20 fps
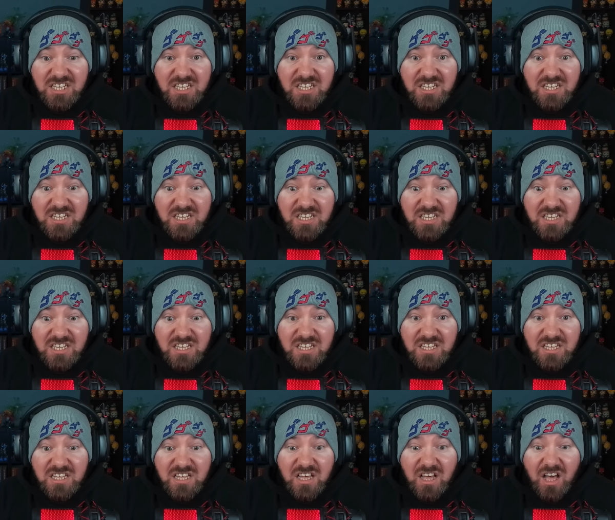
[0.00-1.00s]

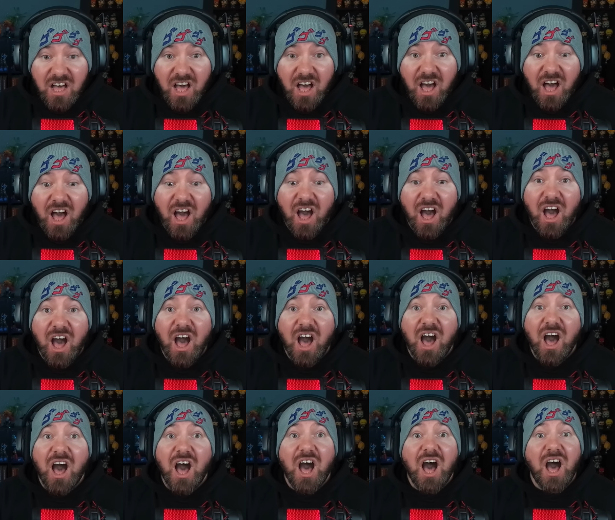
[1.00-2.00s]

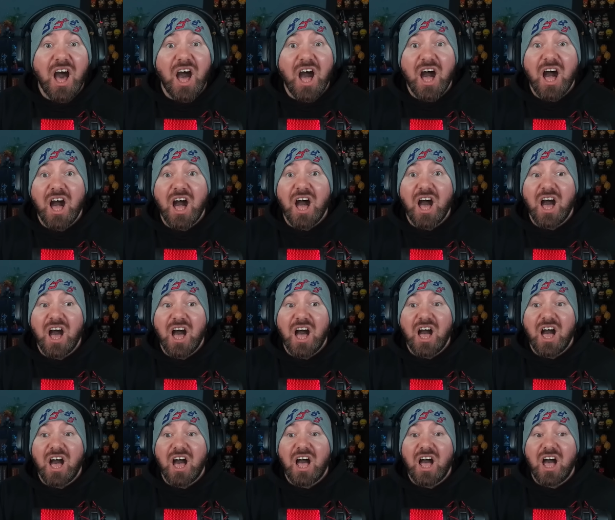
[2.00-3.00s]

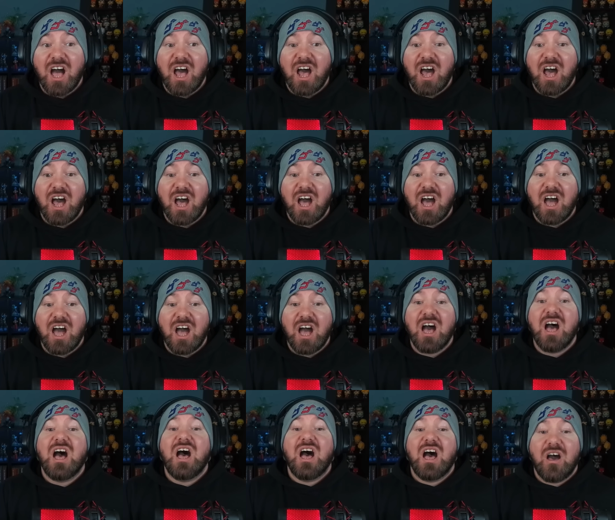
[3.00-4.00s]
No one is speaking in this clip.